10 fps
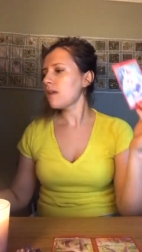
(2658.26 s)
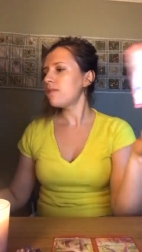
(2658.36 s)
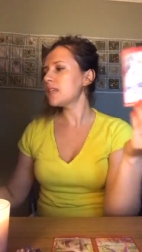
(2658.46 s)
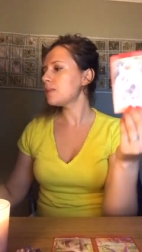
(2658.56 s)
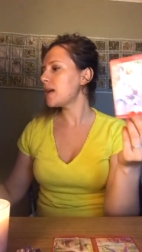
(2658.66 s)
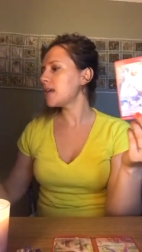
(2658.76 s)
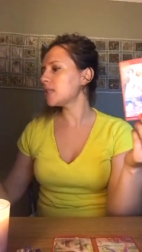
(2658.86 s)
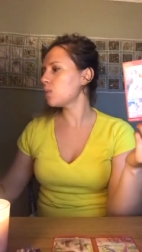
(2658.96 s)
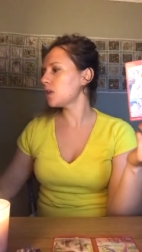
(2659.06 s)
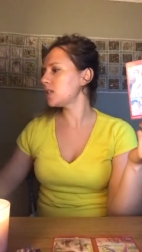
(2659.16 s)
this
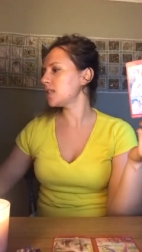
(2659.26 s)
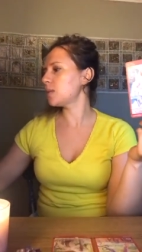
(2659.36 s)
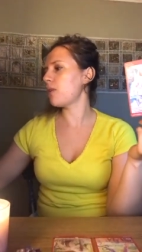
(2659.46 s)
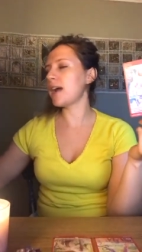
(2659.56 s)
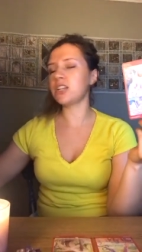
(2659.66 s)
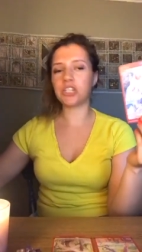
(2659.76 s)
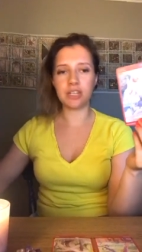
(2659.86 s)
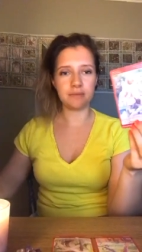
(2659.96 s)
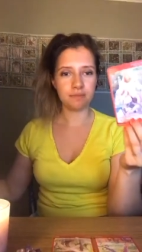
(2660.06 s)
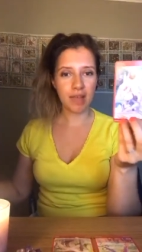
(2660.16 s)
person wants to surprise
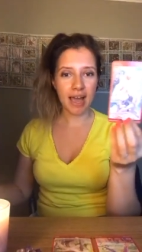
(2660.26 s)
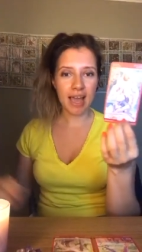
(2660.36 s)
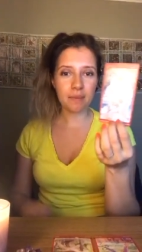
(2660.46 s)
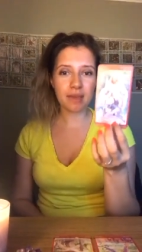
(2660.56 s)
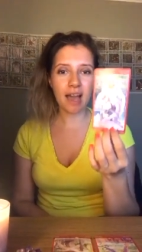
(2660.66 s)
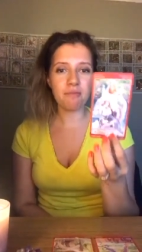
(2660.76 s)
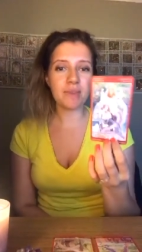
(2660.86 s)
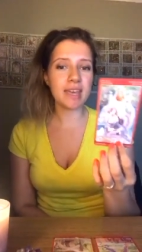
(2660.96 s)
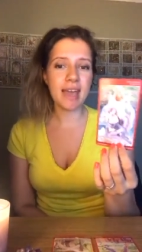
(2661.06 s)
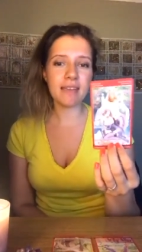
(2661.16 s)
you. I am. I've
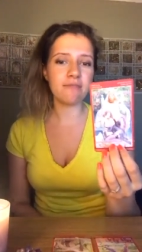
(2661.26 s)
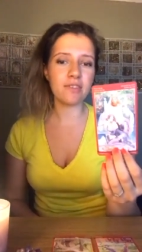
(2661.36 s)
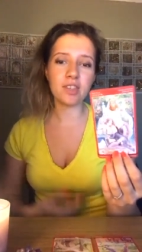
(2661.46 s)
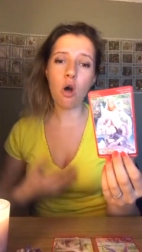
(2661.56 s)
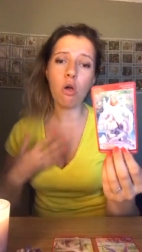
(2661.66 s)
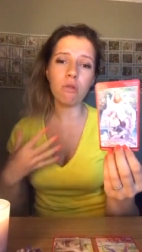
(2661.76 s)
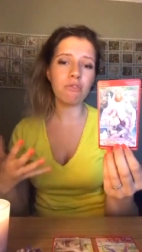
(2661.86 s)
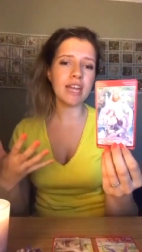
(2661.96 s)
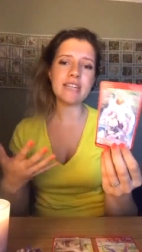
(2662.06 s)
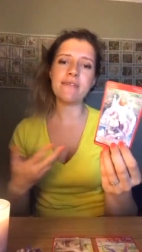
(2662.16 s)
been getting this whole
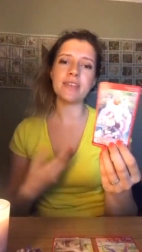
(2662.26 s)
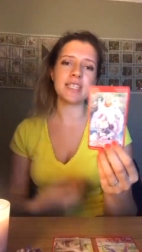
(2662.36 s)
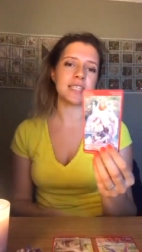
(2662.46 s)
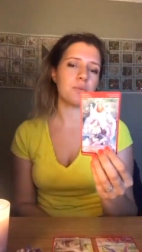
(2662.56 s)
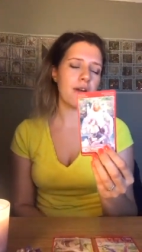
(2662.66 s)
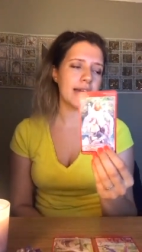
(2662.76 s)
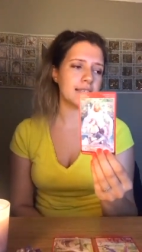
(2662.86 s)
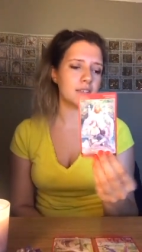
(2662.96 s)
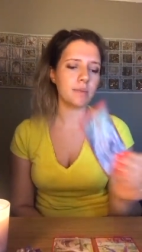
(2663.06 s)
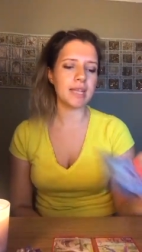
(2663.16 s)
reading. There's a
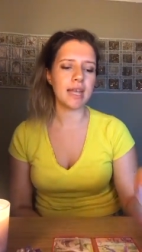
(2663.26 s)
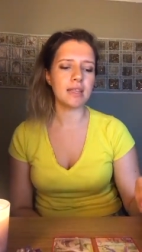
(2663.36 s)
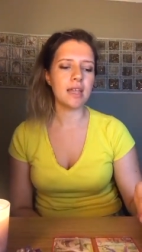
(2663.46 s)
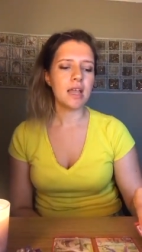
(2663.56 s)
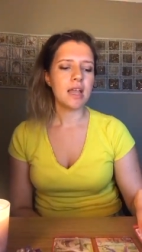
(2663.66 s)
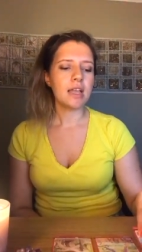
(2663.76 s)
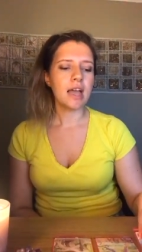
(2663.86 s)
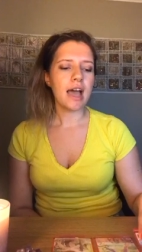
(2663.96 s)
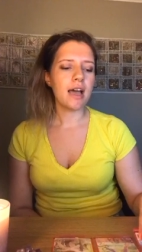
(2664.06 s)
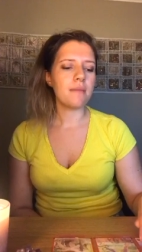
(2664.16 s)
surprise coming in,
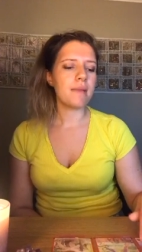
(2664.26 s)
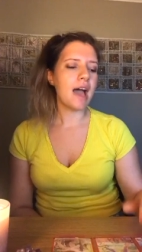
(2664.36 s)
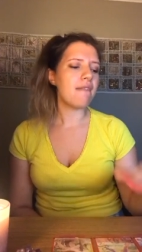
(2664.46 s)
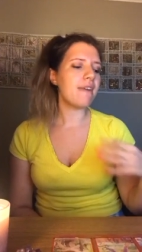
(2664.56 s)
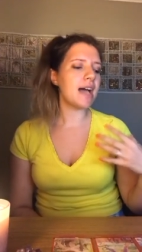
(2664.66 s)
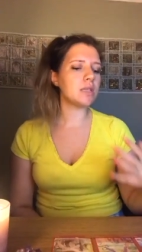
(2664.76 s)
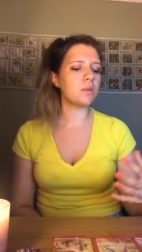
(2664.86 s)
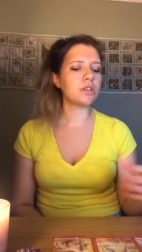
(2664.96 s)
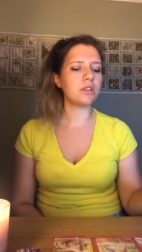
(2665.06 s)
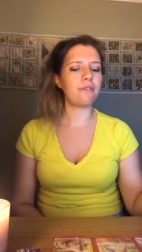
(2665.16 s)
um, and that's
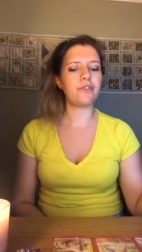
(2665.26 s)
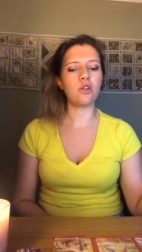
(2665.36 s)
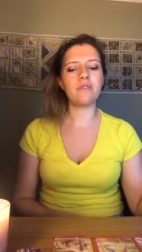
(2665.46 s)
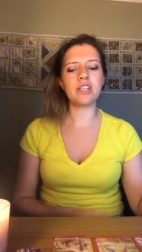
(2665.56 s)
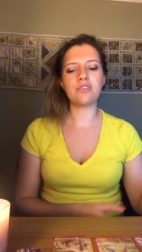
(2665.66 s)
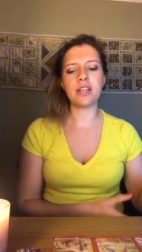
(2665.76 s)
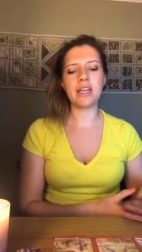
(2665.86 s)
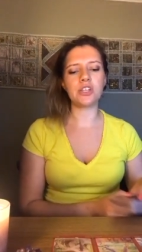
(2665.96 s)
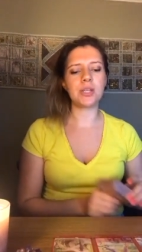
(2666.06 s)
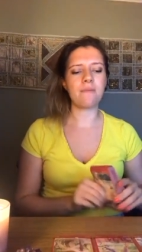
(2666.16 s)
what's going to fuel this
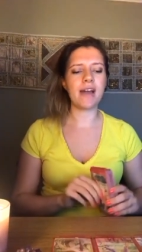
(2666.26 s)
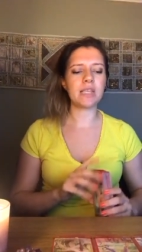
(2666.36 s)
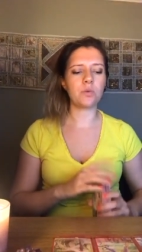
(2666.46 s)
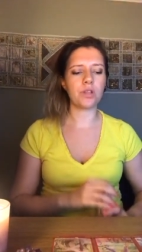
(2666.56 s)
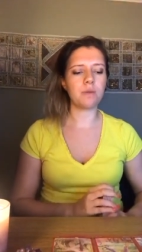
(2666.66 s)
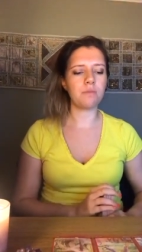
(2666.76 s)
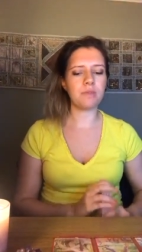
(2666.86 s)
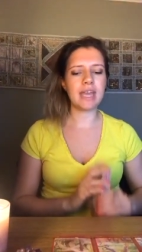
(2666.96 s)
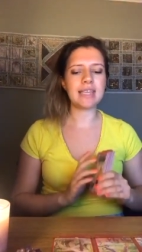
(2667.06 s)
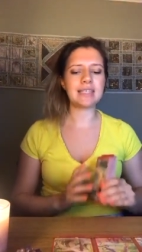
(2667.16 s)
relationship. That's what's going to.
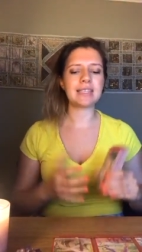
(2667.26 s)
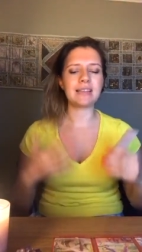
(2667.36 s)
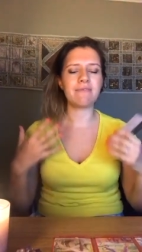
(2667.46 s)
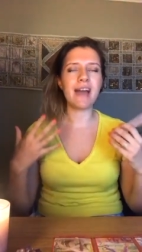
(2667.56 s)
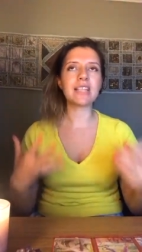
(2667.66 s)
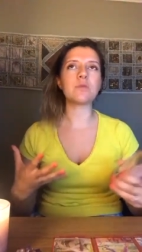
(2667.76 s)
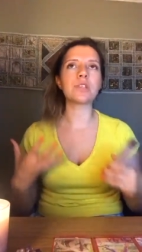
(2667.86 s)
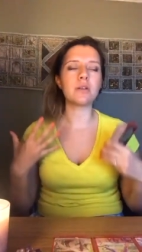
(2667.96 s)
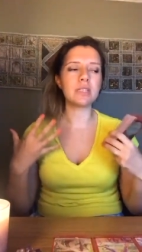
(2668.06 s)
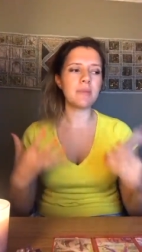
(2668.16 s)
It's that's what's
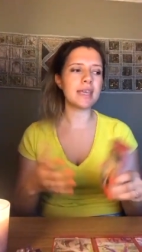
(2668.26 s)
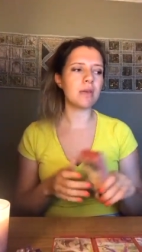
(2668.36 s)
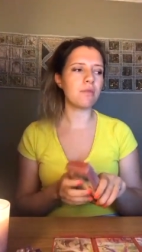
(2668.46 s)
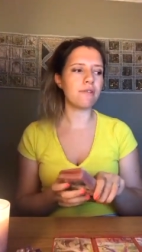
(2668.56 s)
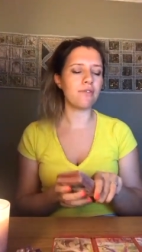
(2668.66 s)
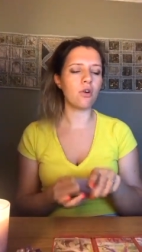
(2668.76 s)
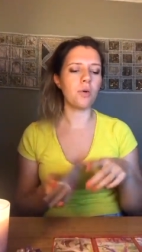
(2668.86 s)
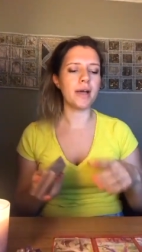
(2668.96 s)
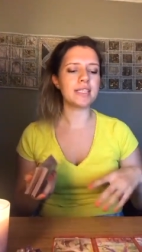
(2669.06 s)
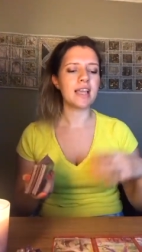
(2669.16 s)
going to make it move
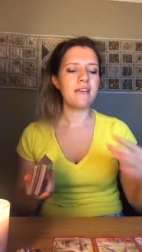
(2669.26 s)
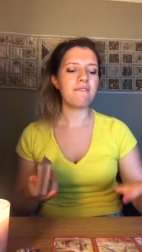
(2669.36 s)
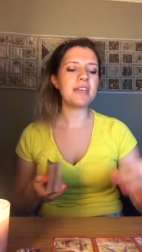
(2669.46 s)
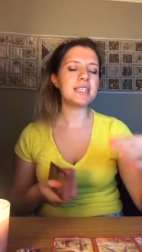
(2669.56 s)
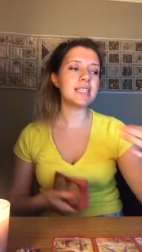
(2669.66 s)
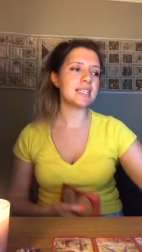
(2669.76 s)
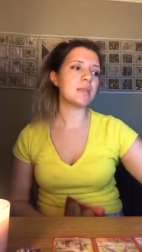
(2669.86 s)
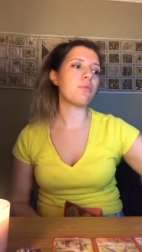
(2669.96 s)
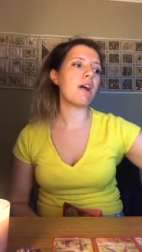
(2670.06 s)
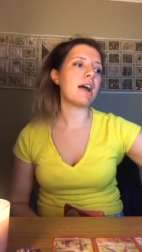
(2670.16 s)
forward. This is a
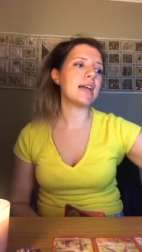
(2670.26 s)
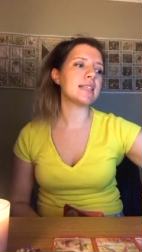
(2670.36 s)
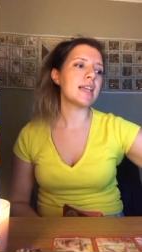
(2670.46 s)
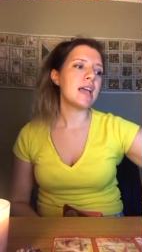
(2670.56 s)
surprise.